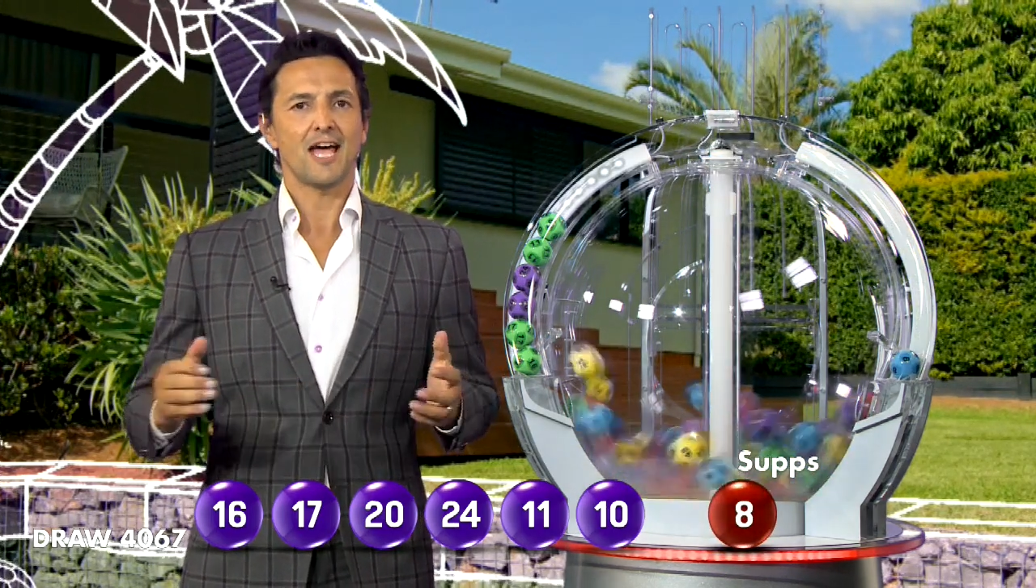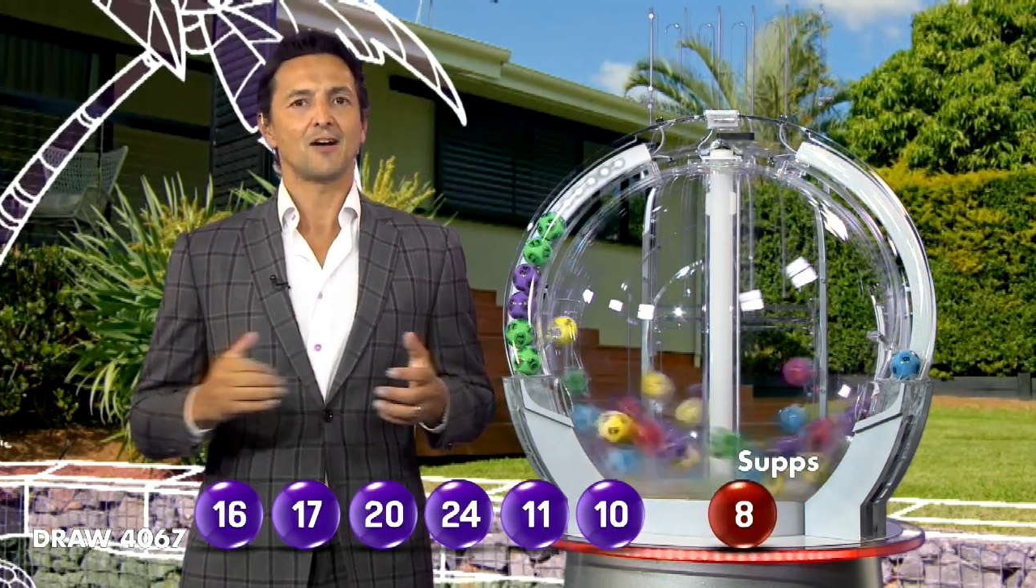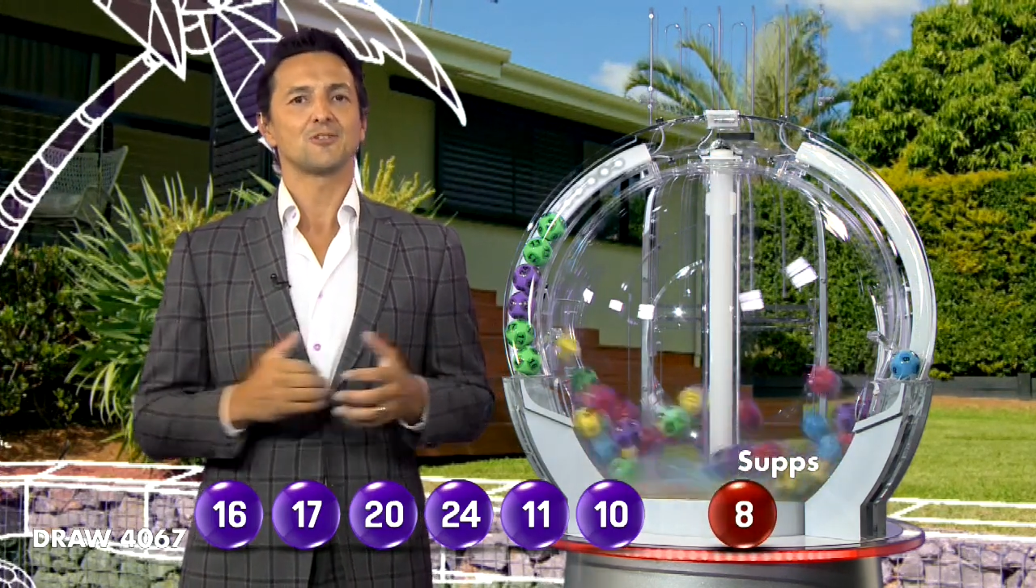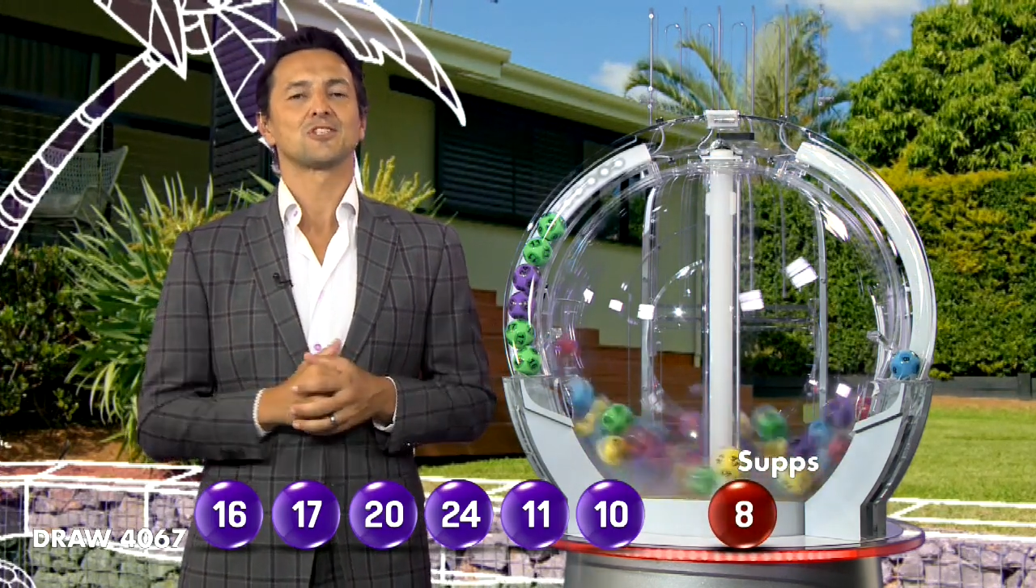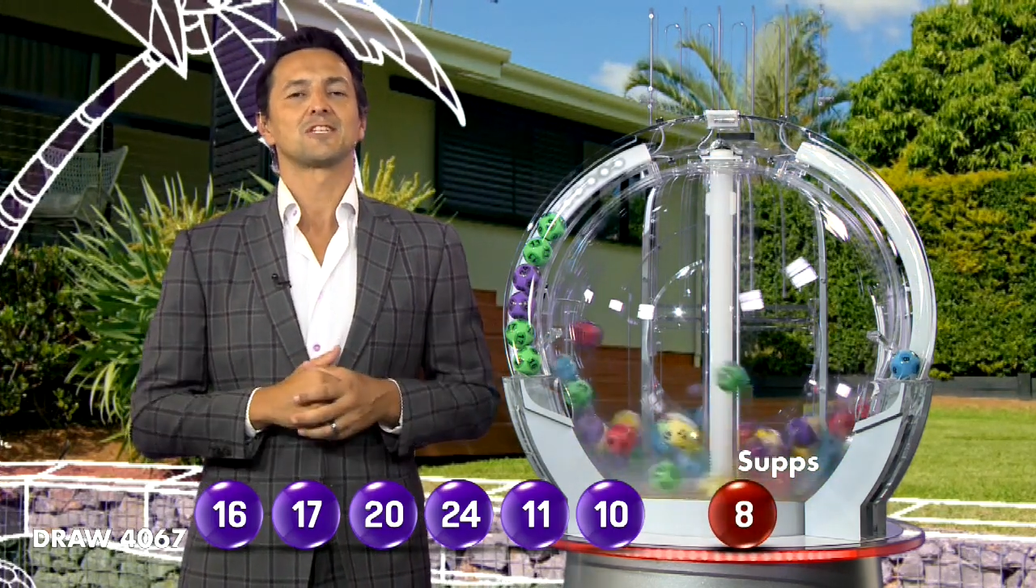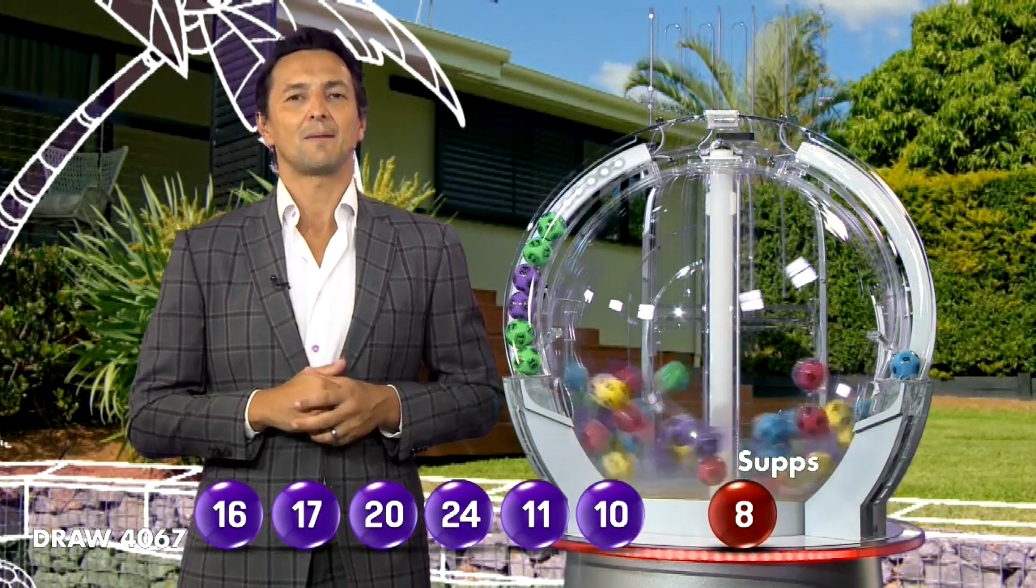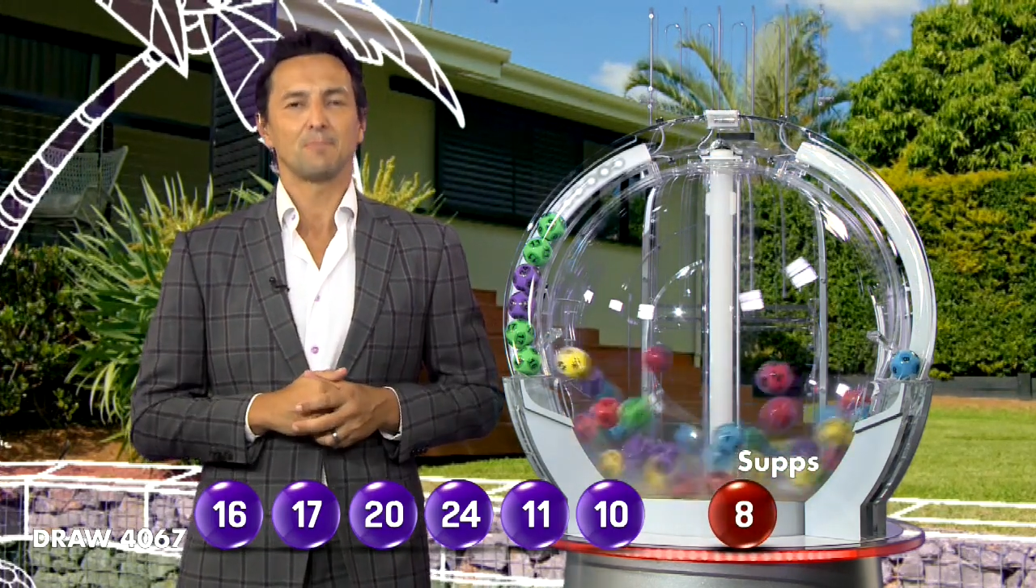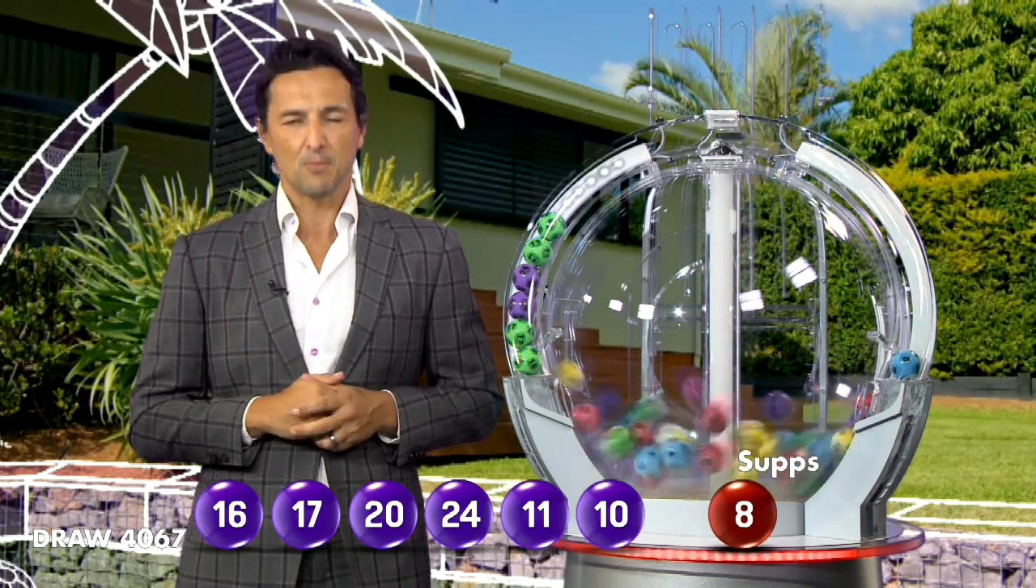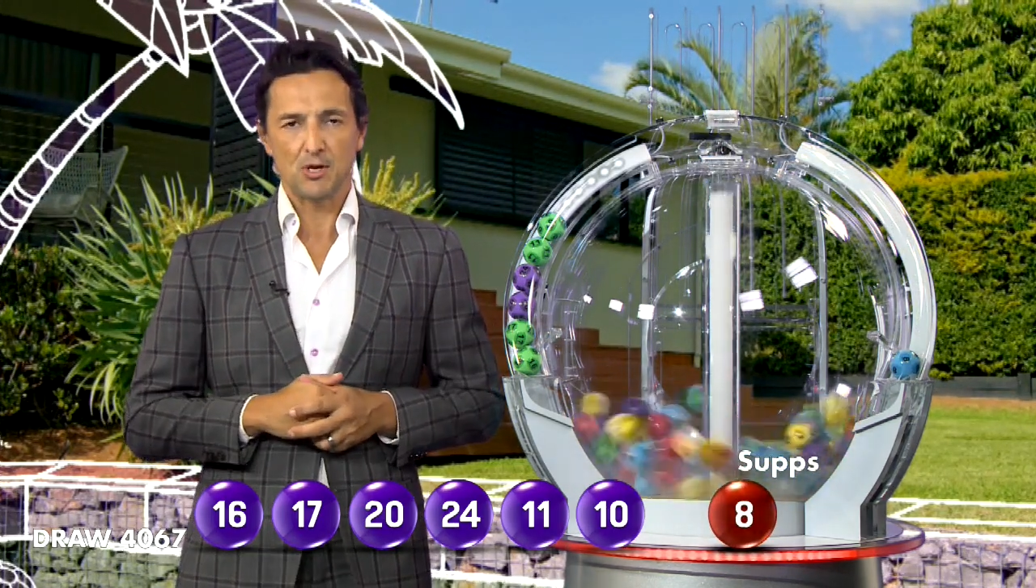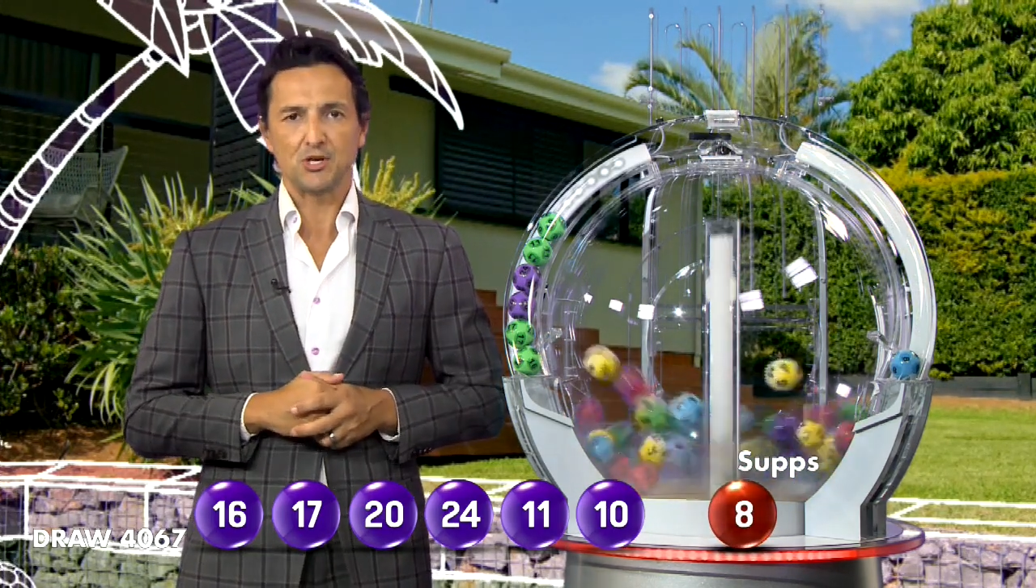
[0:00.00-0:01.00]
our
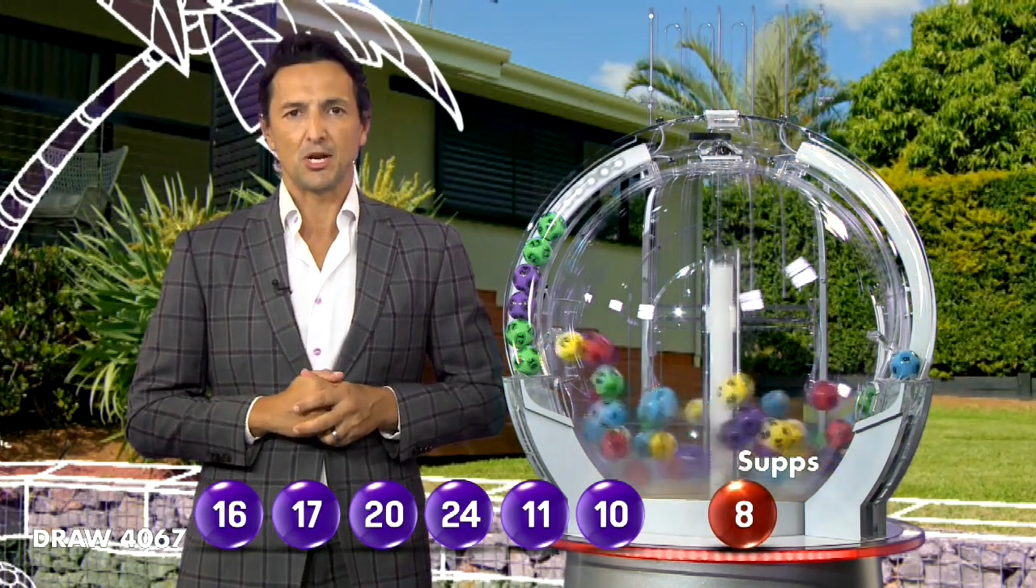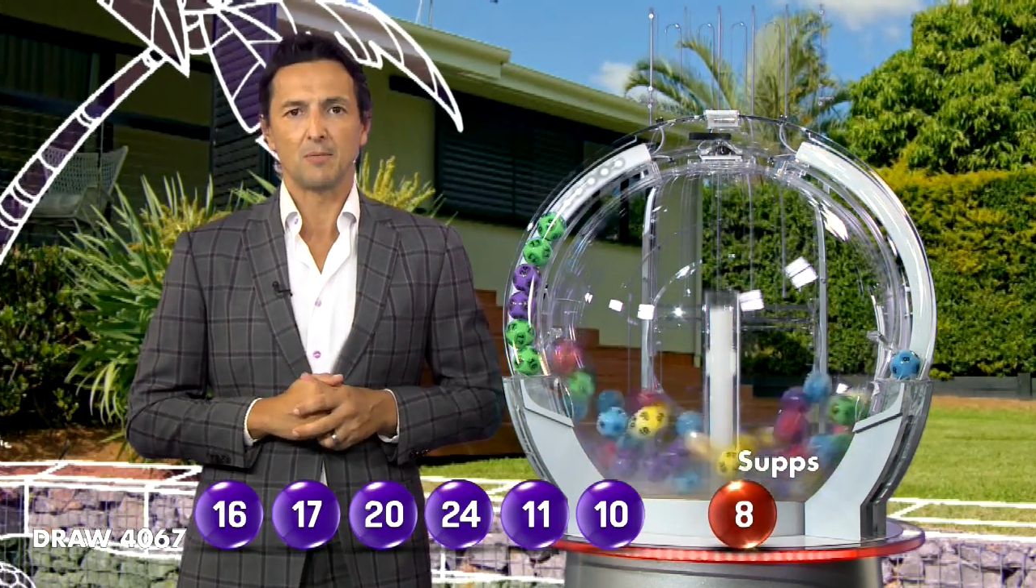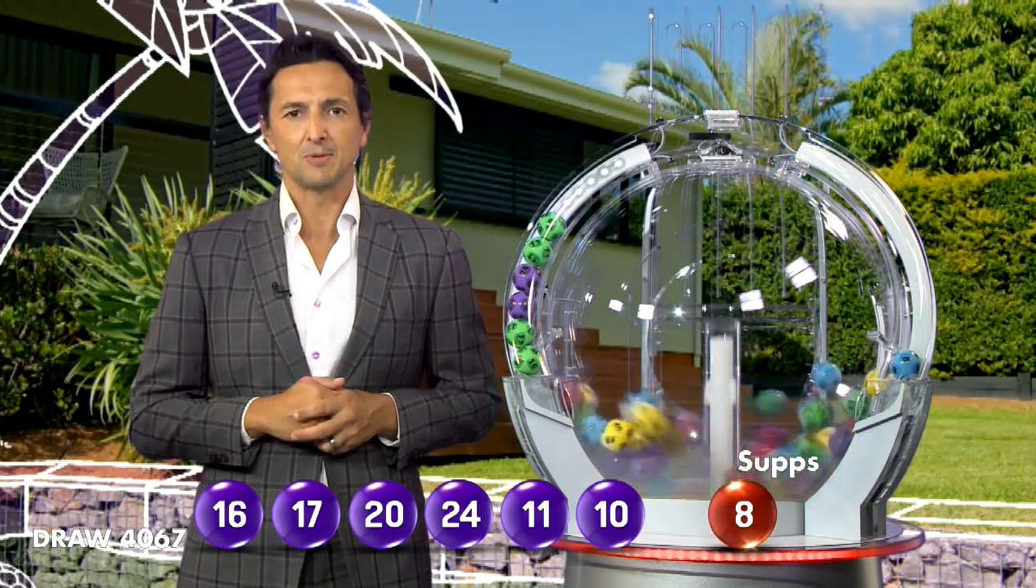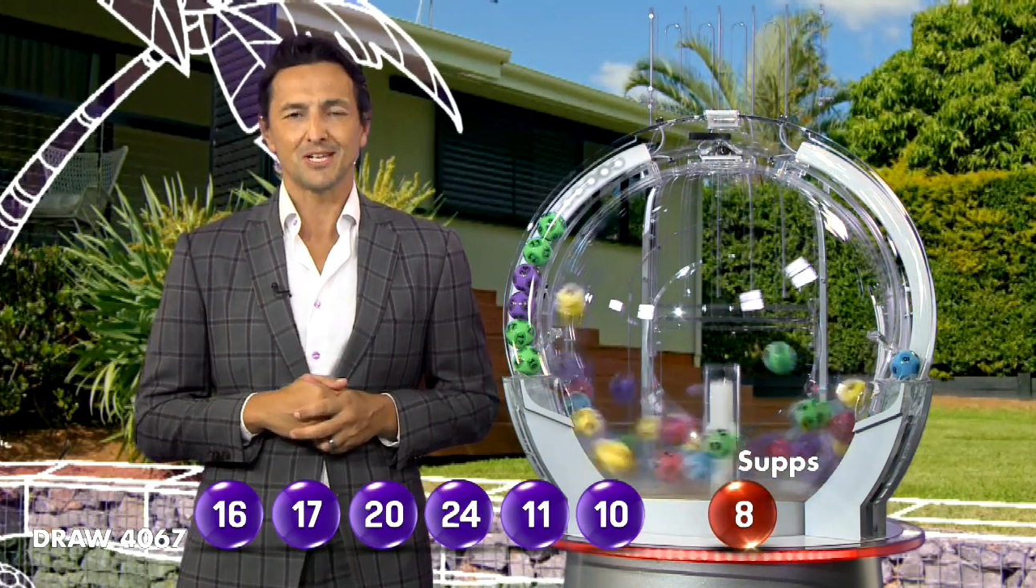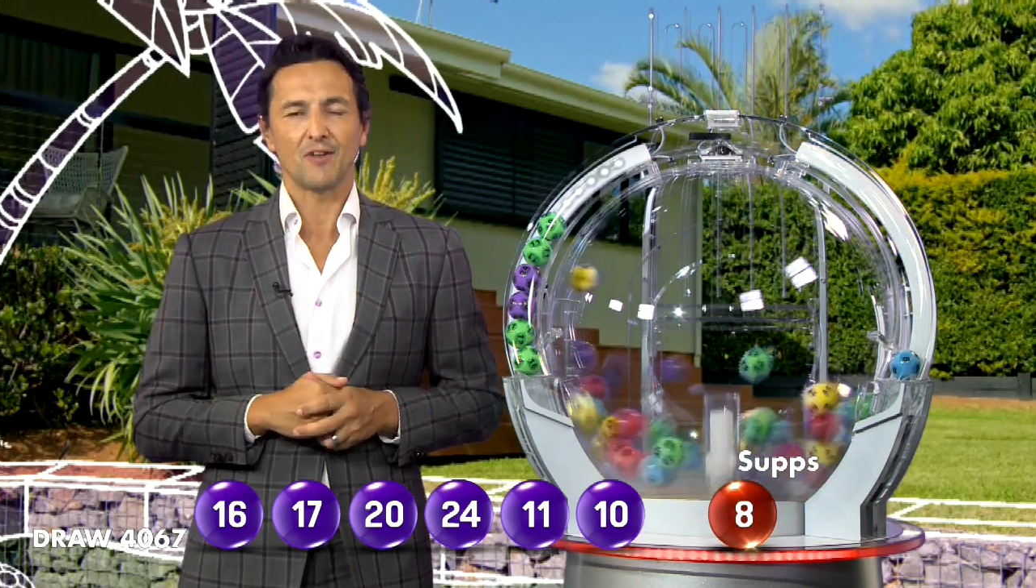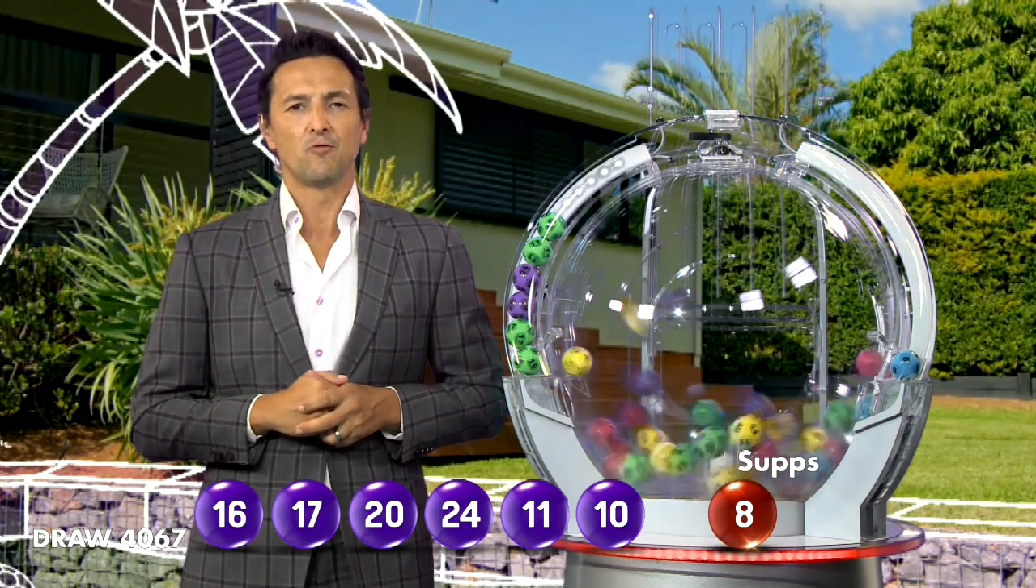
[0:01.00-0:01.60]
supplementary numbers